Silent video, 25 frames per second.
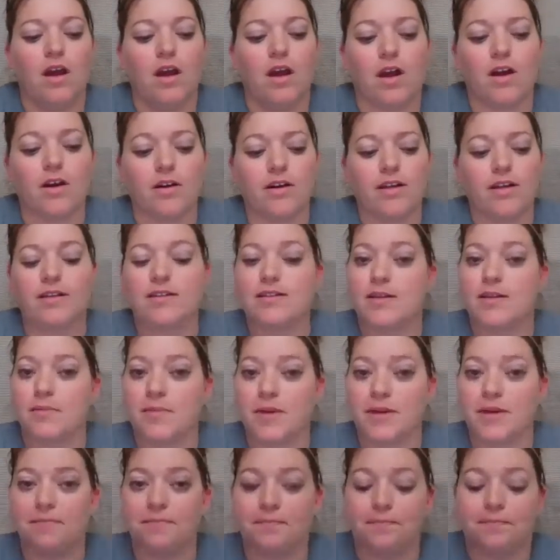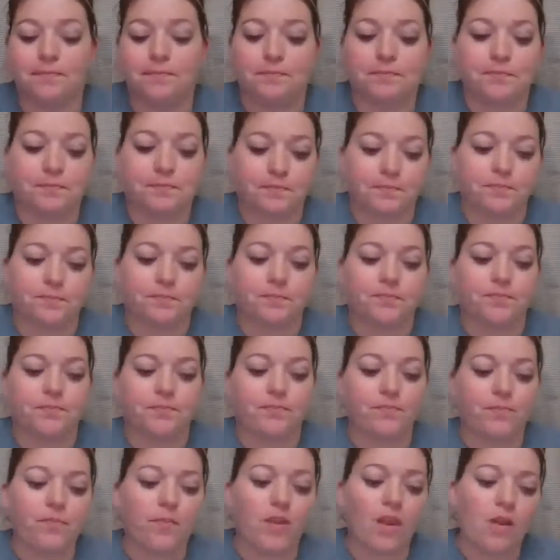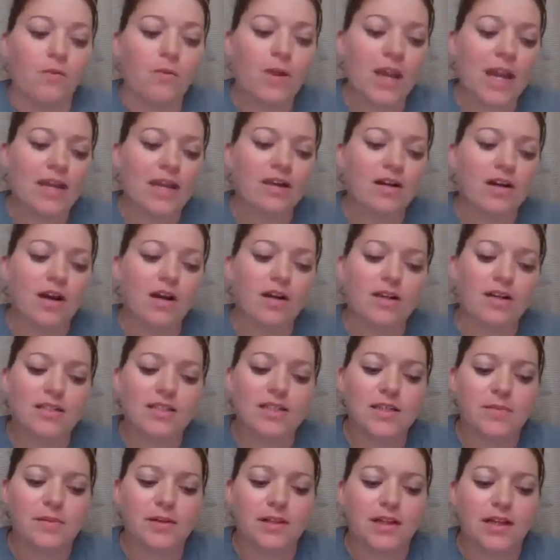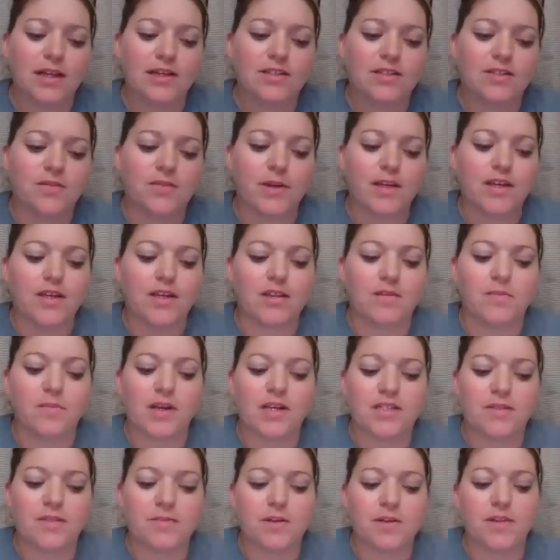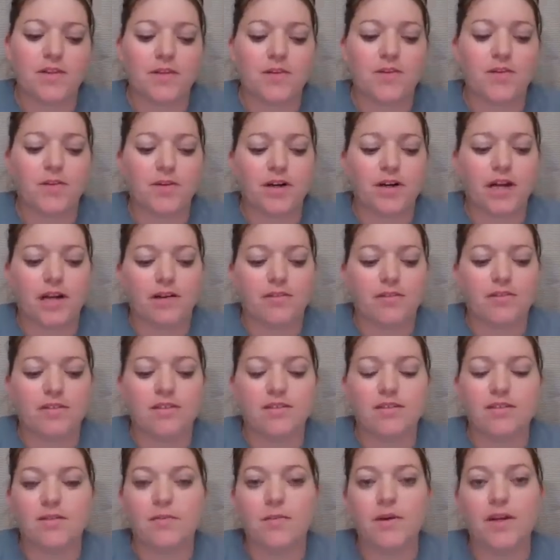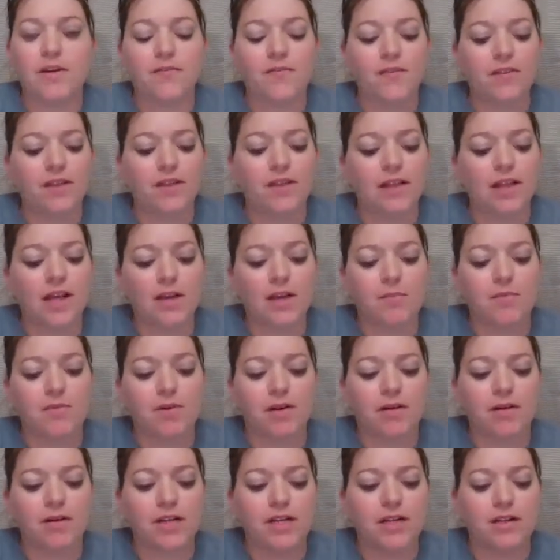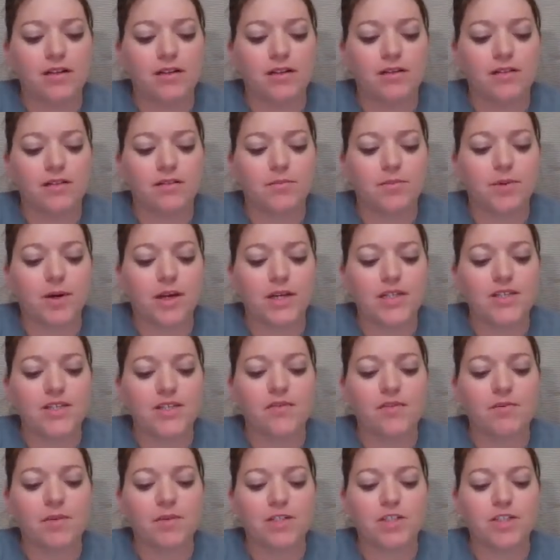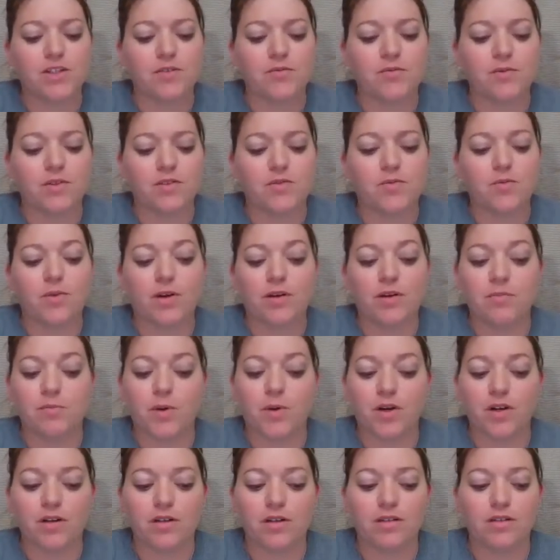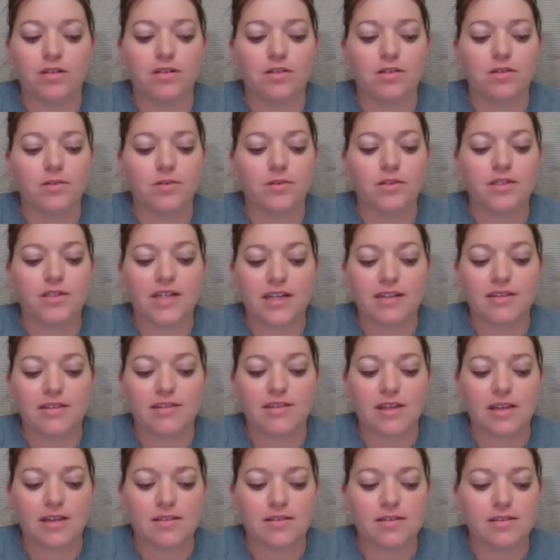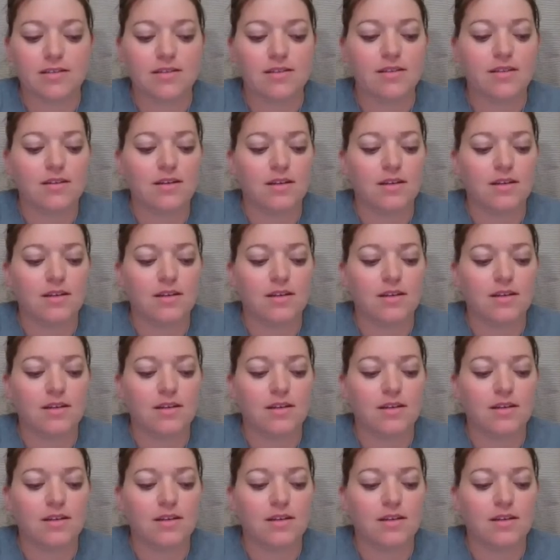Art exhibit. We had an art exhibit last week in the basement of the courthouse to benefit the library. Price of admission was 1 book or 10 cents.